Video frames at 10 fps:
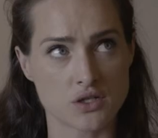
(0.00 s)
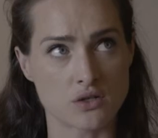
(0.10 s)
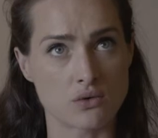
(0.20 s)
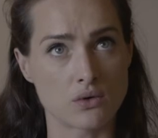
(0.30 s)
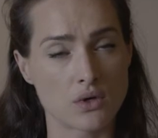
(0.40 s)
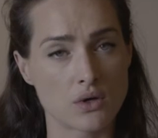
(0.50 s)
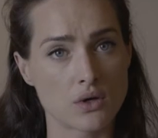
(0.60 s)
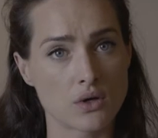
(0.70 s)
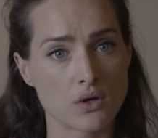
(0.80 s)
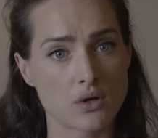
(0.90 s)
to
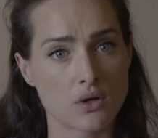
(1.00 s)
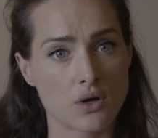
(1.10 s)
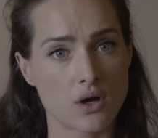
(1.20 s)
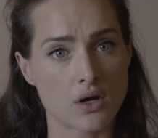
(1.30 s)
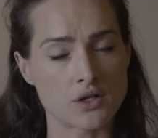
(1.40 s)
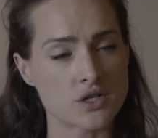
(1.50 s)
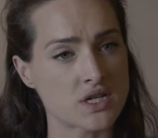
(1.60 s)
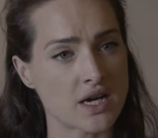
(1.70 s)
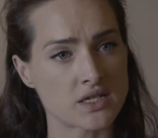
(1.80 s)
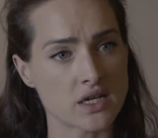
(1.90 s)

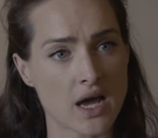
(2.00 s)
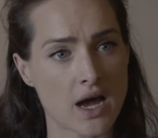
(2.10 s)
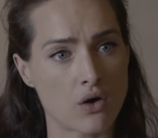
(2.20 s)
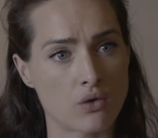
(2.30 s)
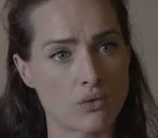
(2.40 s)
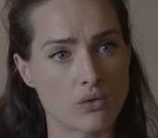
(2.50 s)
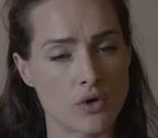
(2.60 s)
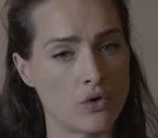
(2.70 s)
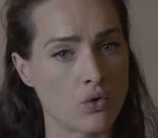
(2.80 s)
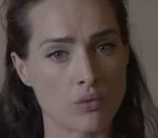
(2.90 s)
understanding how
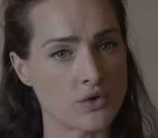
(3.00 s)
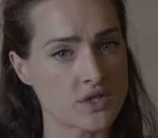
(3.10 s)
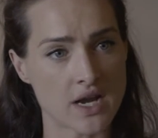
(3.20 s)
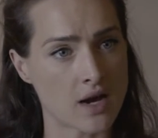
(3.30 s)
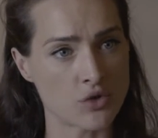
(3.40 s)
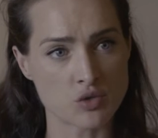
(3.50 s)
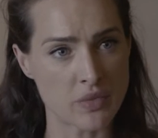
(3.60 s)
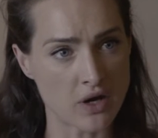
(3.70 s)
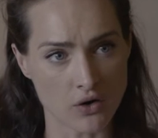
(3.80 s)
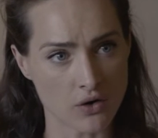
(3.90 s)
enormous and how much
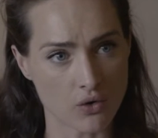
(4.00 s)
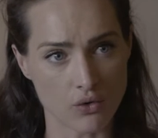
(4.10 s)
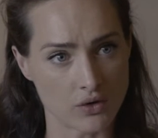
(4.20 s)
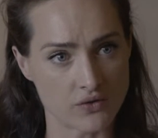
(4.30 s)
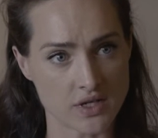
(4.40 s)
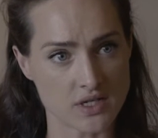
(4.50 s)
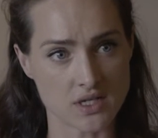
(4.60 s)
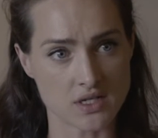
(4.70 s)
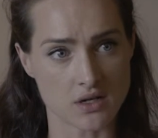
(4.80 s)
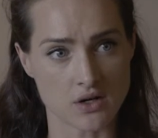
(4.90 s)
bigger all of this
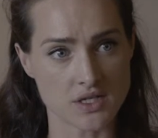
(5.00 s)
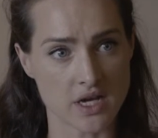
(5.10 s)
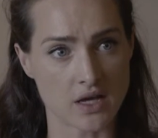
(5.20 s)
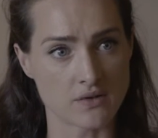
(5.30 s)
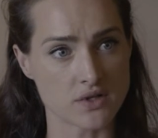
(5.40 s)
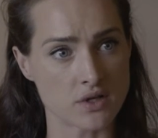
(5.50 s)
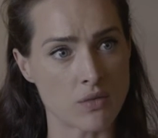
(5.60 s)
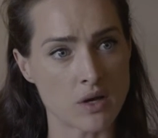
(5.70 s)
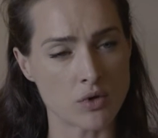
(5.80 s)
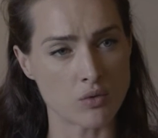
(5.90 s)
is than ourselves, then
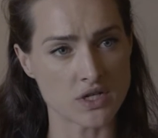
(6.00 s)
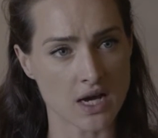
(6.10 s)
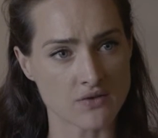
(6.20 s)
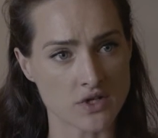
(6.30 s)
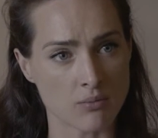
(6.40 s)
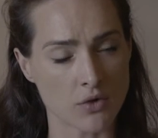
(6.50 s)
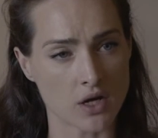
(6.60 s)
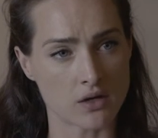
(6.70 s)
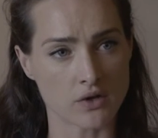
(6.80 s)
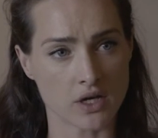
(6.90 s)
maybe we'd have some
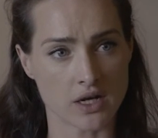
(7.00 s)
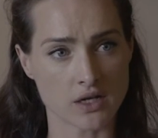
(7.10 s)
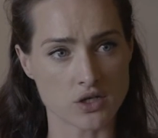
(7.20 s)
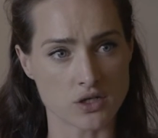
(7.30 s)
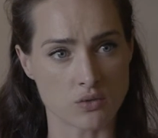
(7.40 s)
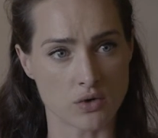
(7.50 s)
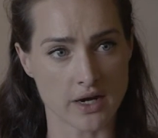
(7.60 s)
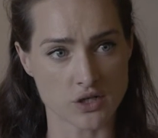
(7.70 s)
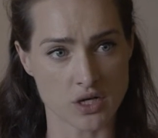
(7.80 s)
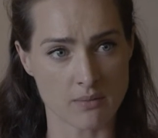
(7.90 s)
kind of a connection to what
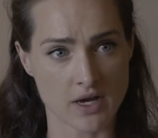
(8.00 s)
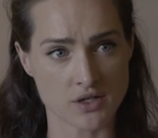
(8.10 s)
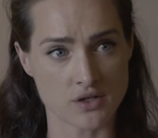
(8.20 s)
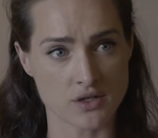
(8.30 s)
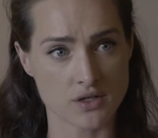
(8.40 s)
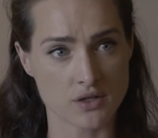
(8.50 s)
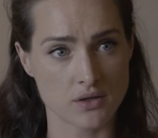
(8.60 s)
actually matters.